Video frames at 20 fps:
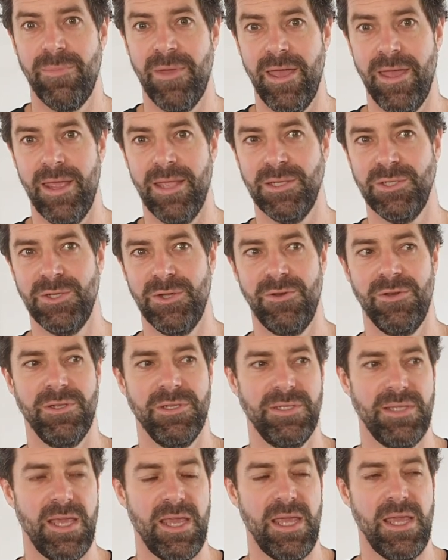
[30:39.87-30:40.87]
but as soon
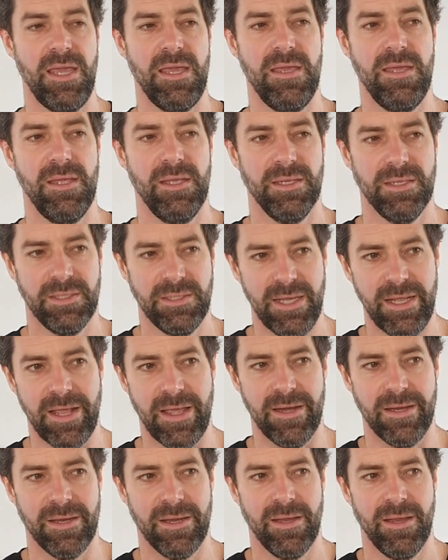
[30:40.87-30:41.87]
as he said
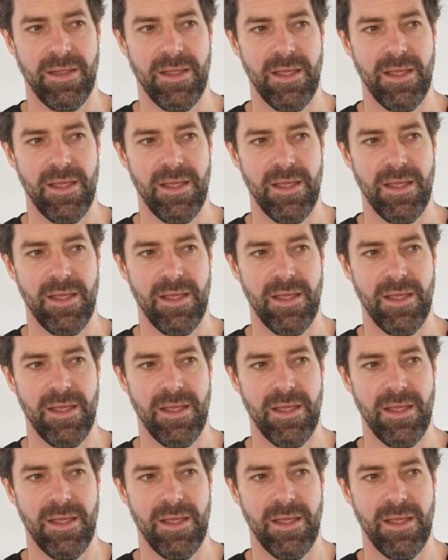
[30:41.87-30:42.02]
it,